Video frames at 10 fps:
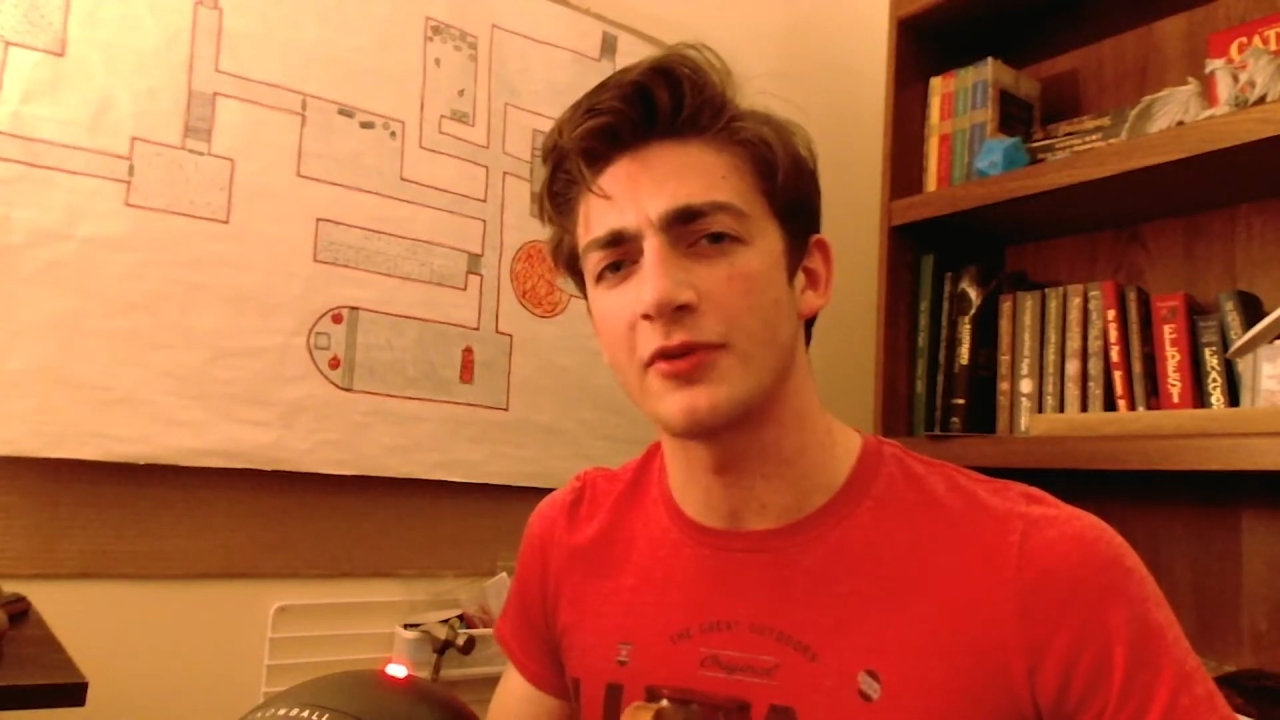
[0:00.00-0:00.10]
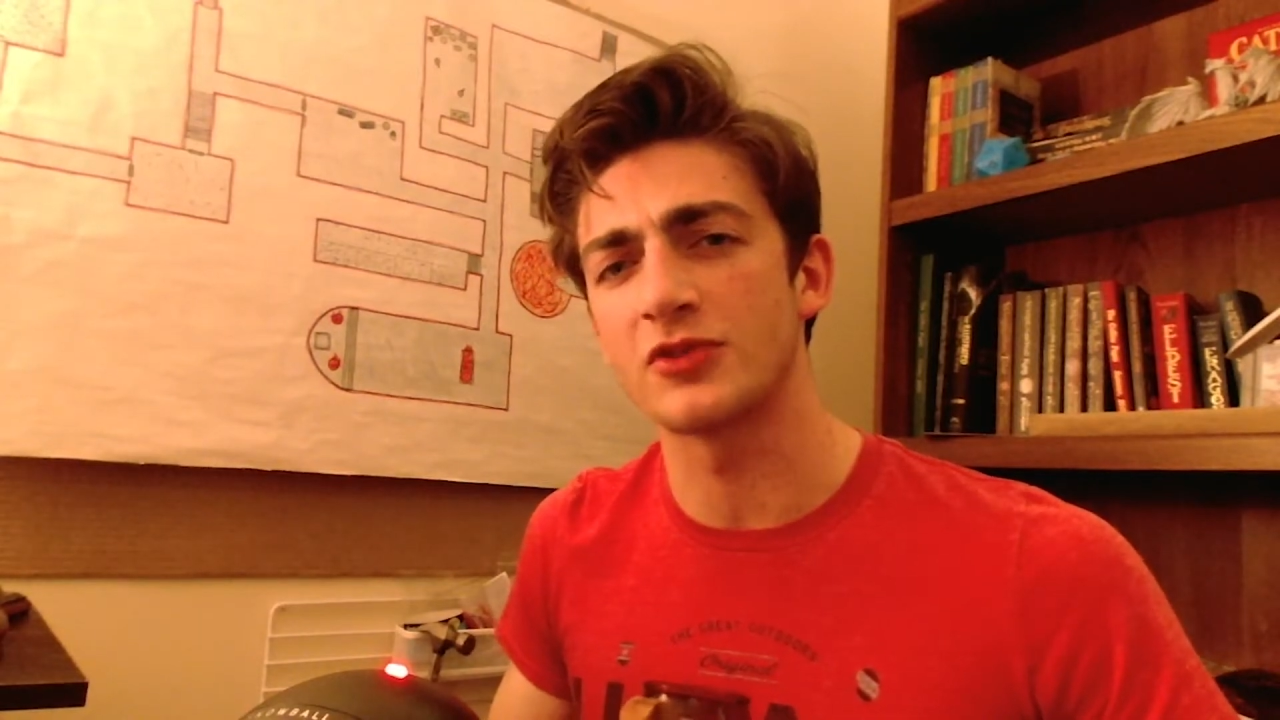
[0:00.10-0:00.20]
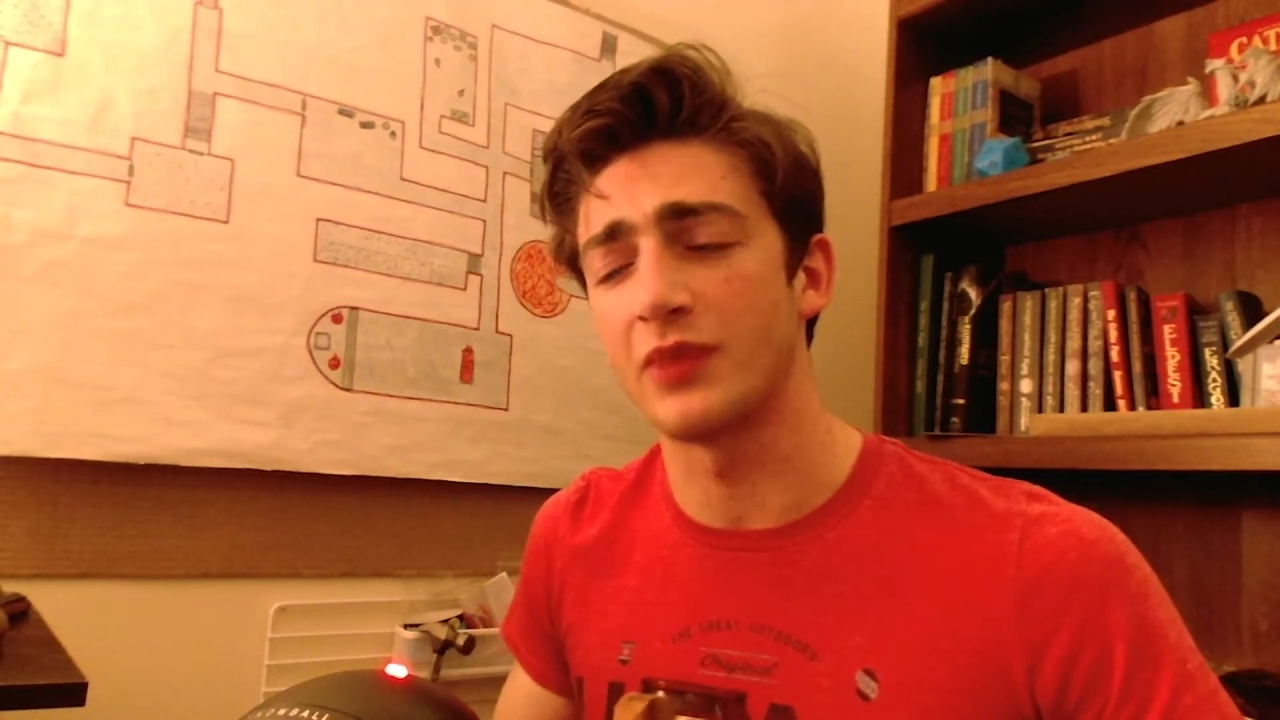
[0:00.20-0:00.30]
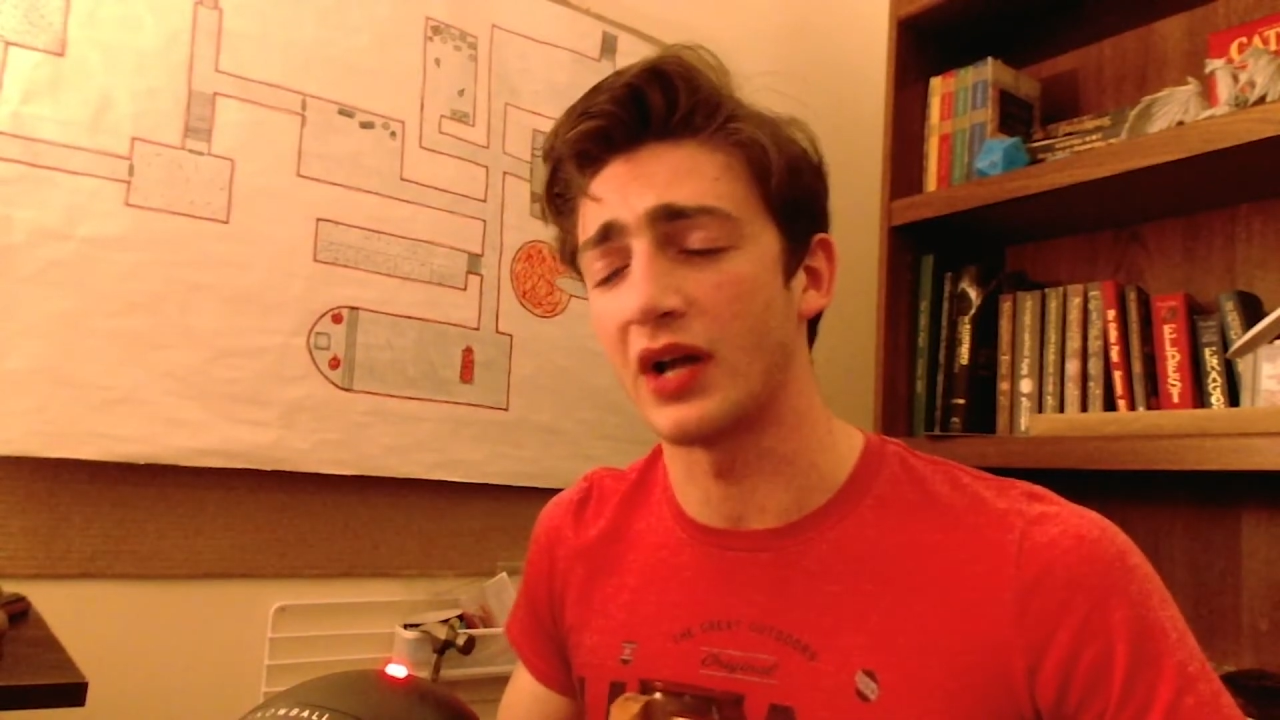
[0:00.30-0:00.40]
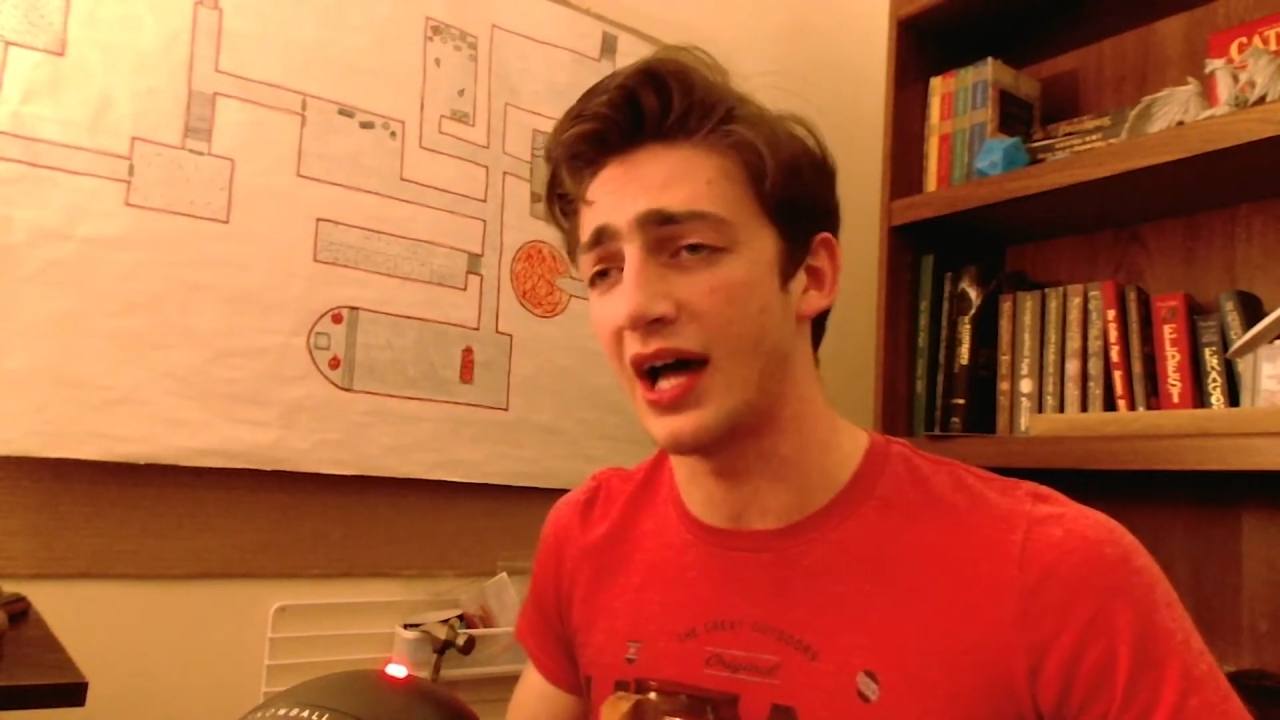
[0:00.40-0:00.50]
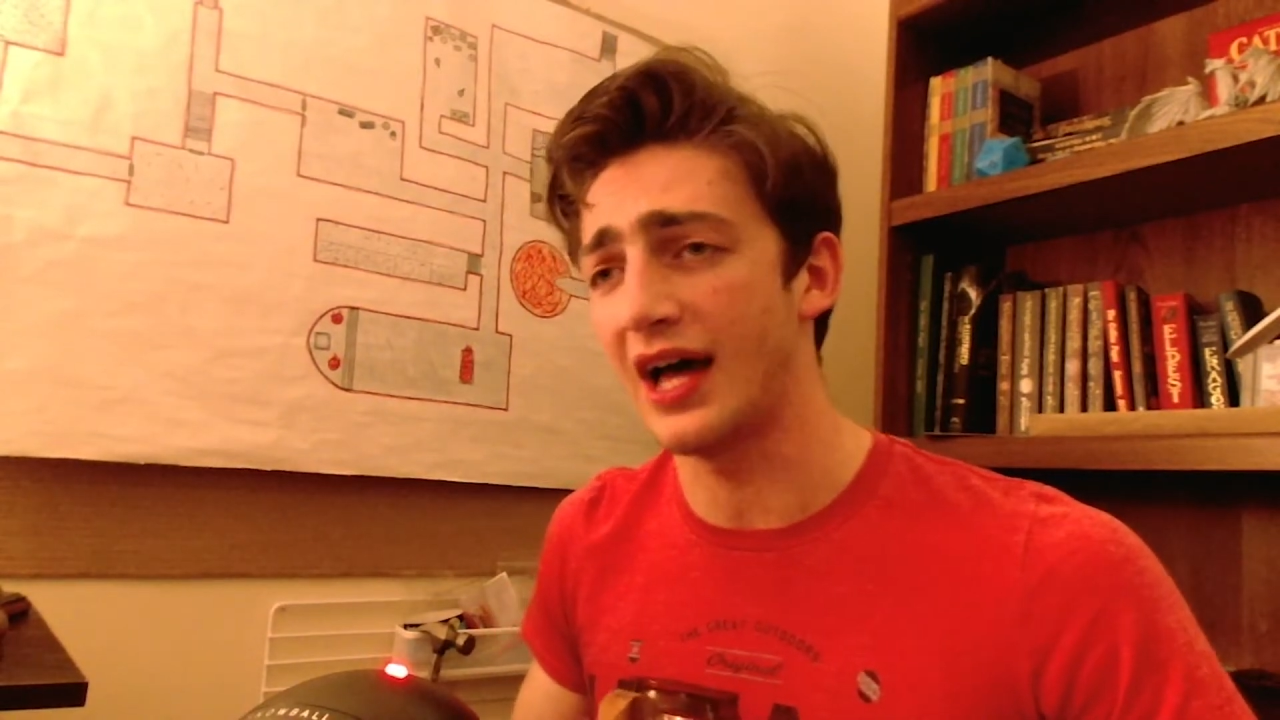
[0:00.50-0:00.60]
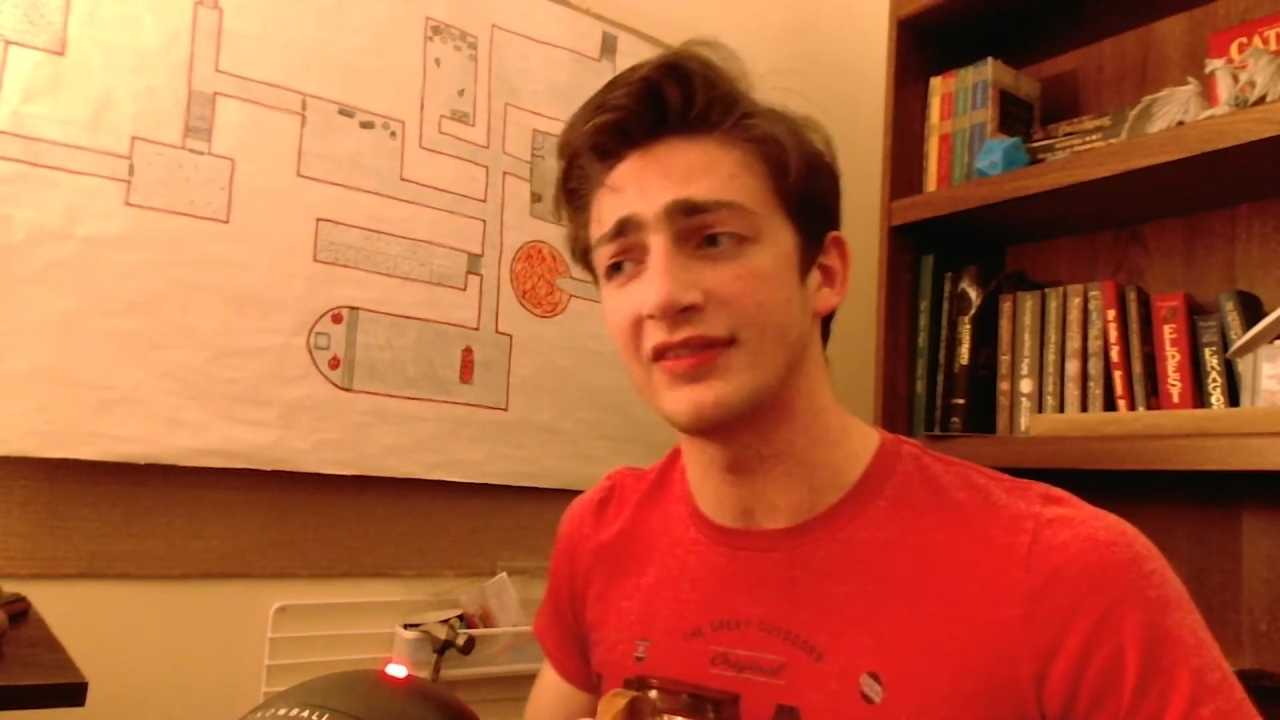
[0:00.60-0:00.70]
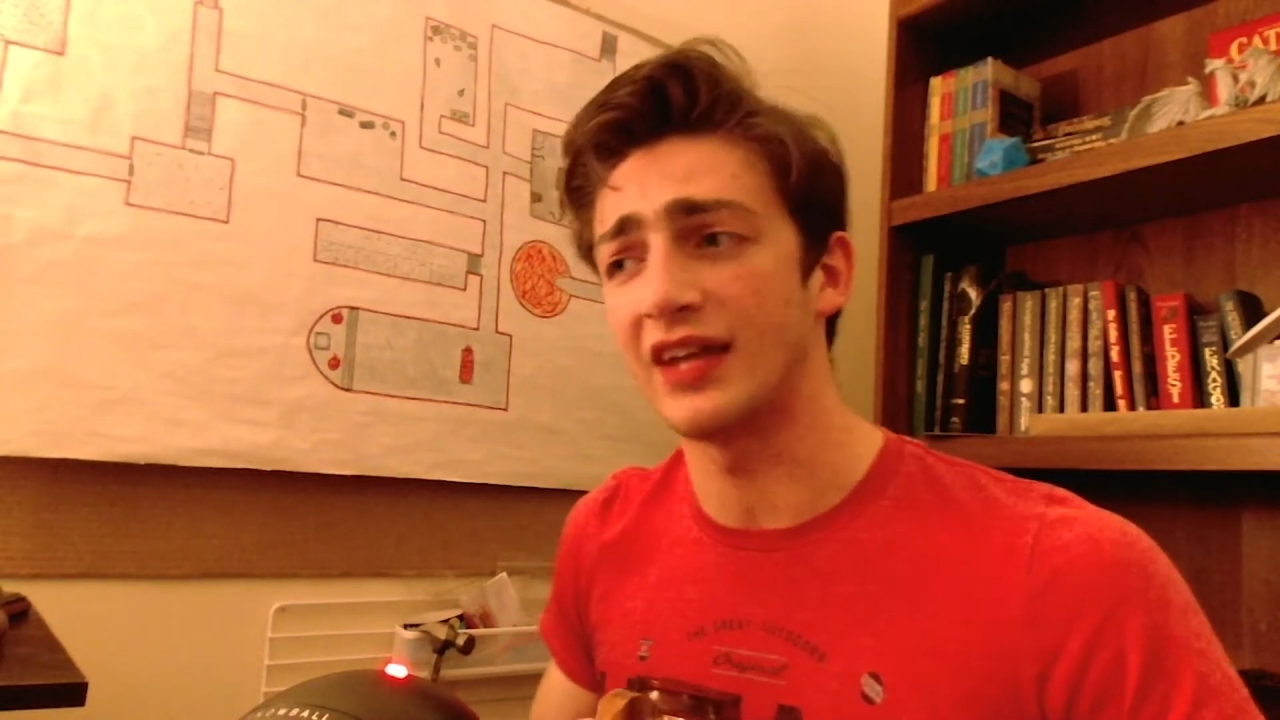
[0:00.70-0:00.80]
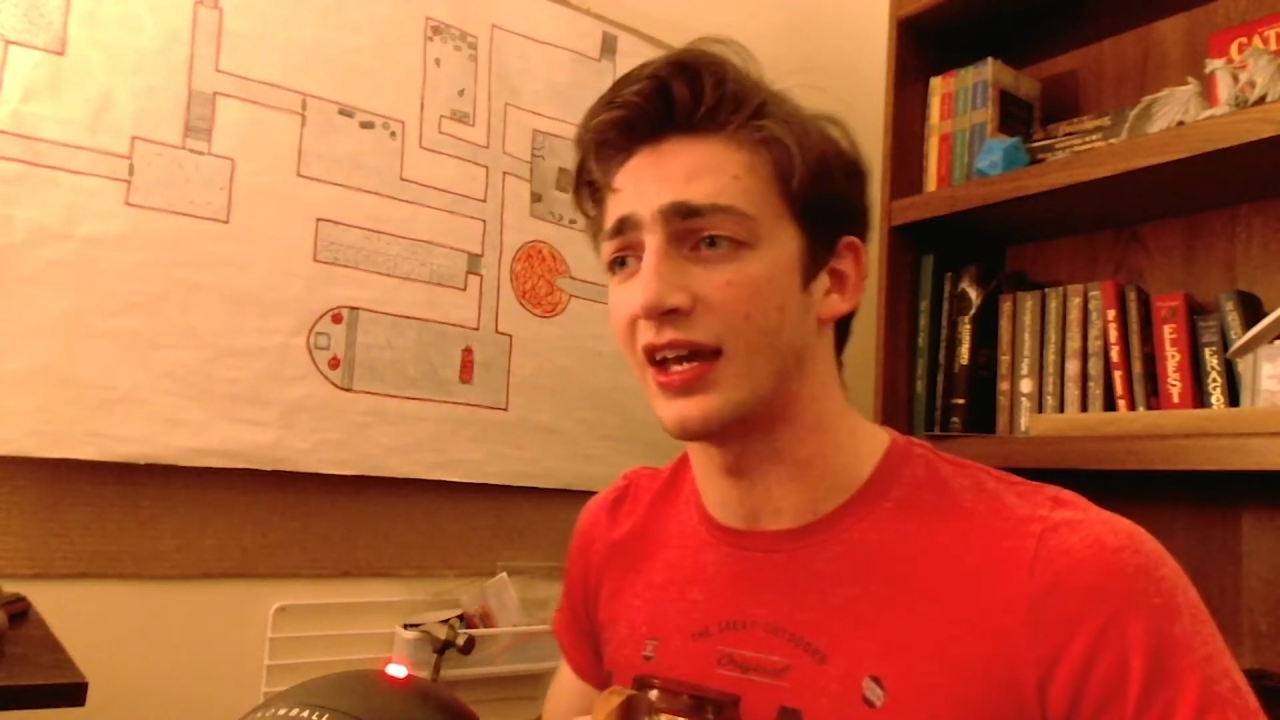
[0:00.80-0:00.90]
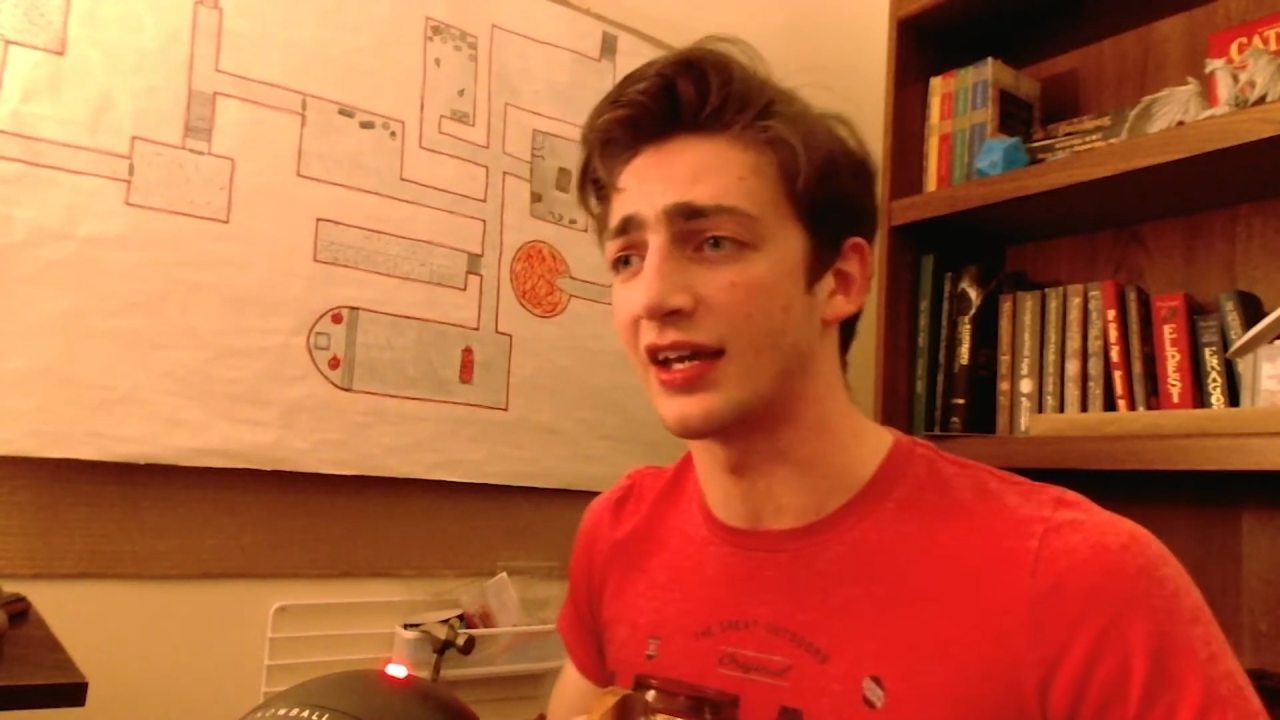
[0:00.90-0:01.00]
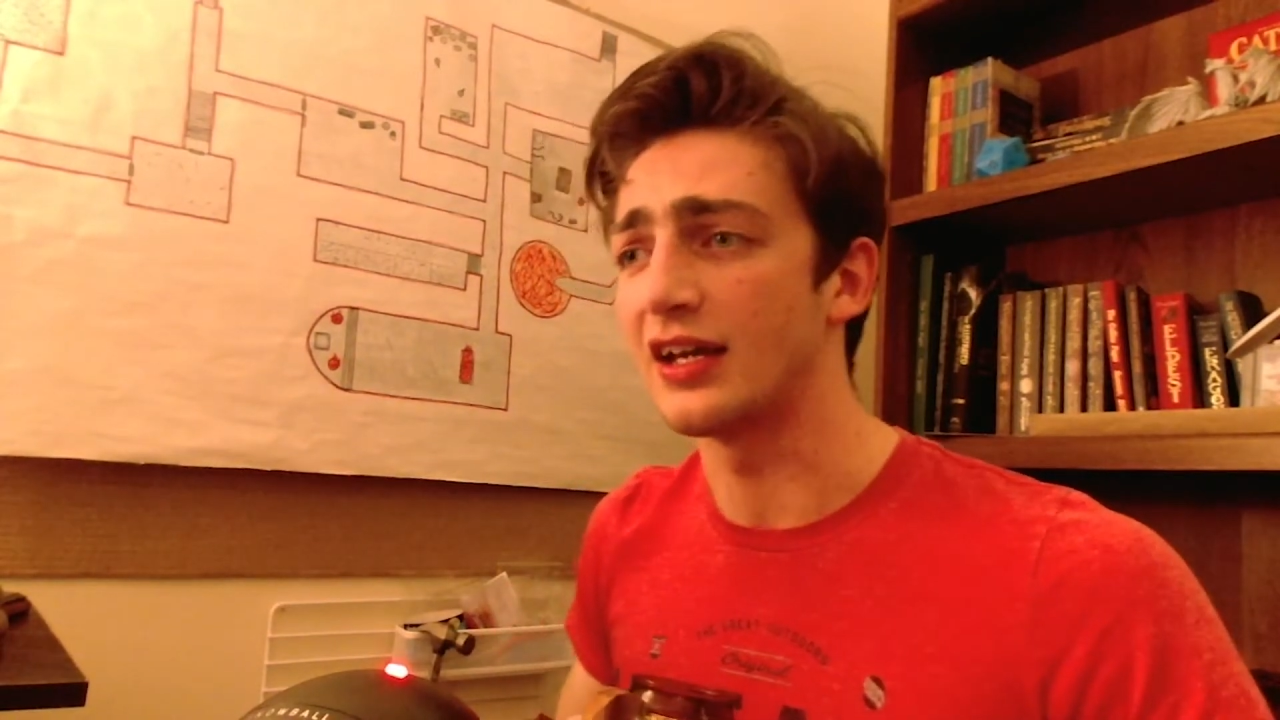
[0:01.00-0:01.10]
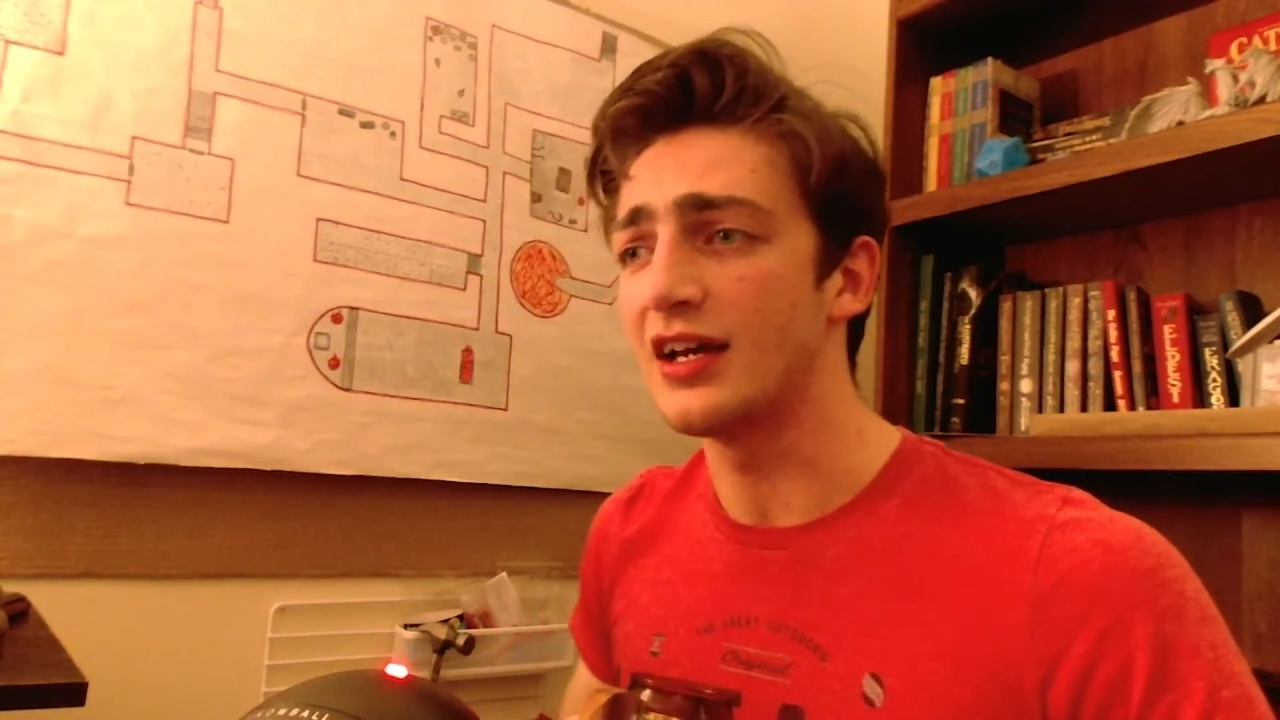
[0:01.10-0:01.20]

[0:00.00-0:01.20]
but hot dang,